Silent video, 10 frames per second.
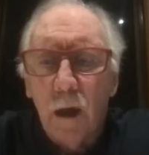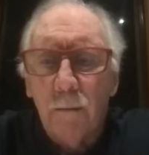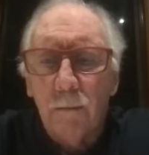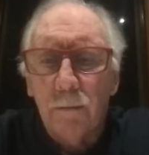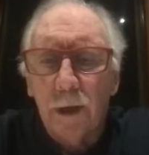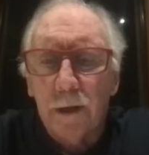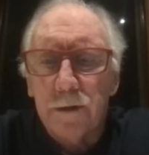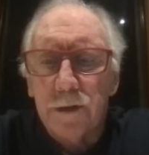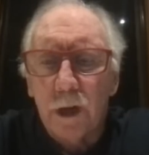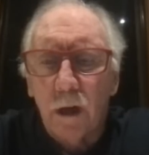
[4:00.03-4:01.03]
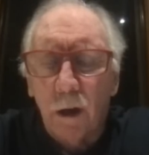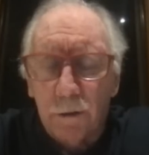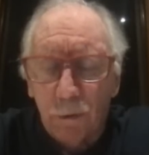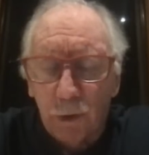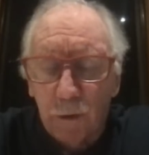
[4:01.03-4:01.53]
Um, but uh, I
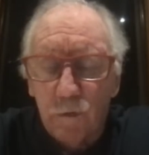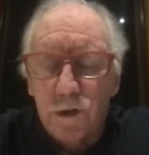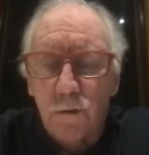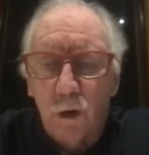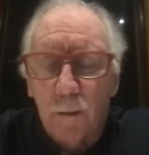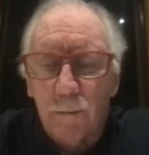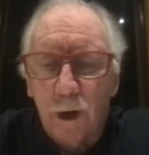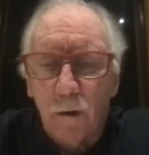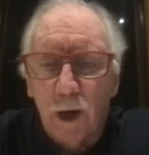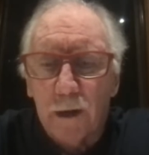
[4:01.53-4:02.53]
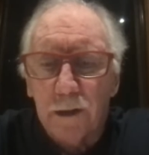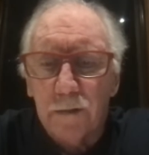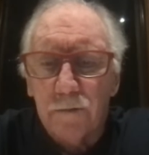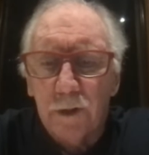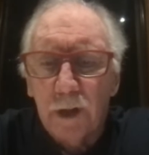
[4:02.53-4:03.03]
thought he was quite
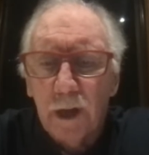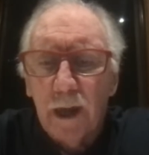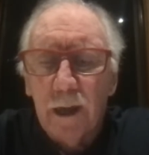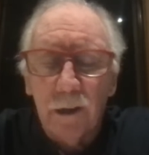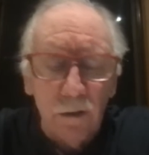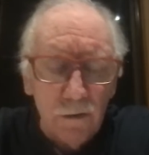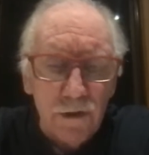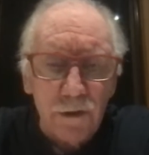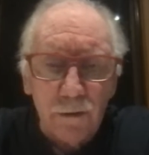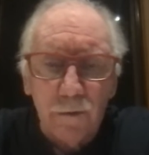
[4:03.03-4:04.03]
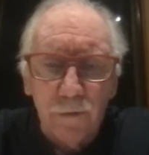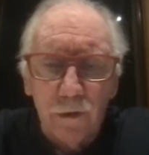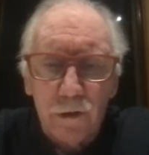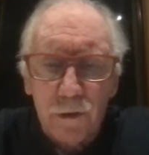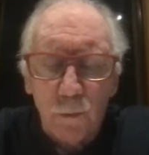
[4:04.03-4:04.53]
proactive. He used the
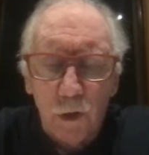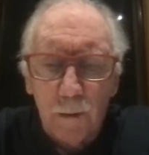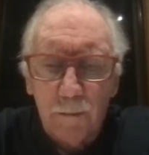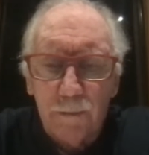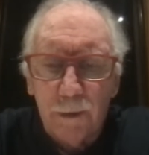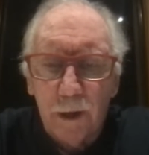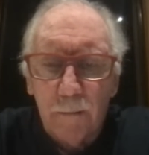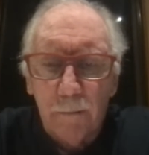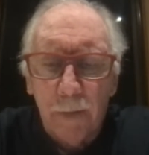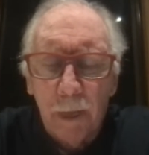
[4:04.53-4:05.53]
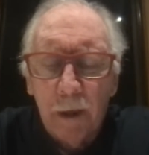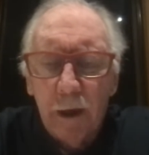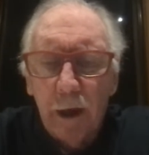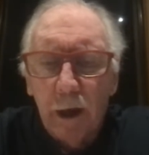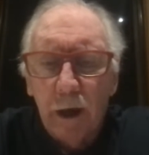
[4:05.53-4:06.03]
reverse sweep um,
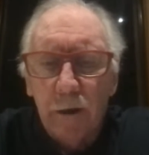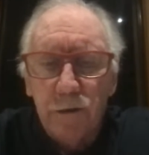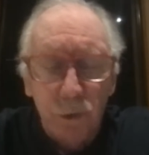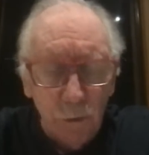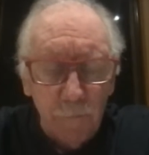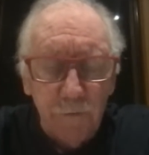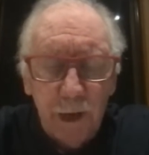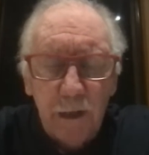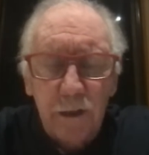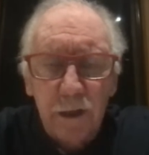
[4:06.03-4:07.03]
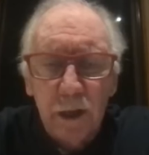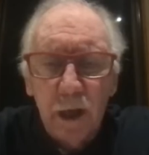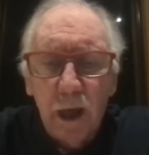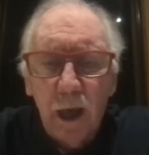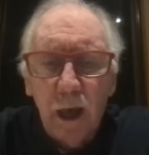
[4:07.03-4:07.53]
uh, to effect,
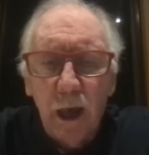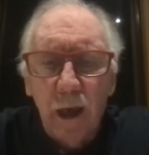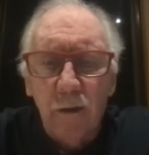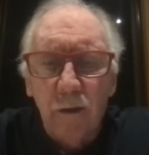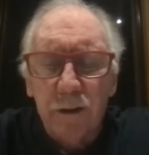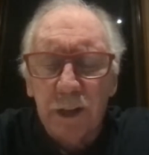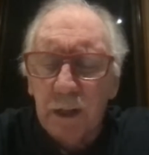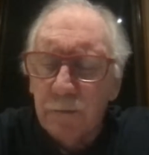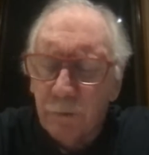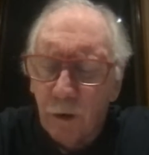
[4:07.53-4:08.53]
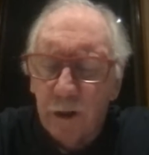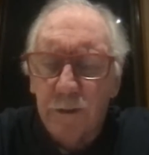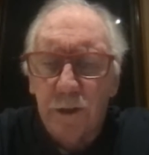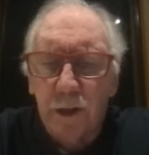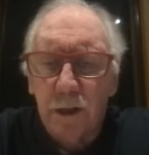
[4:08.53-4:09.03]
uh, and I think he
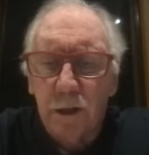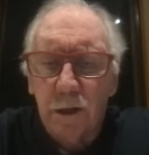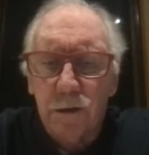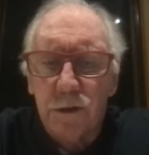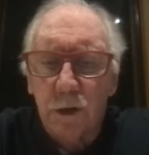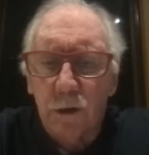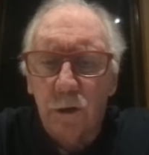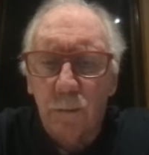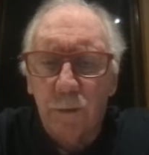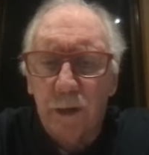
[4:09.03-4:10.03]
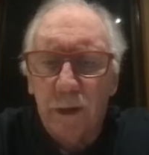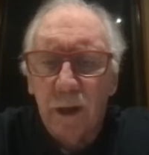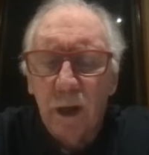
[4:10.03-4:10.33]
frightened the Indians a little bit.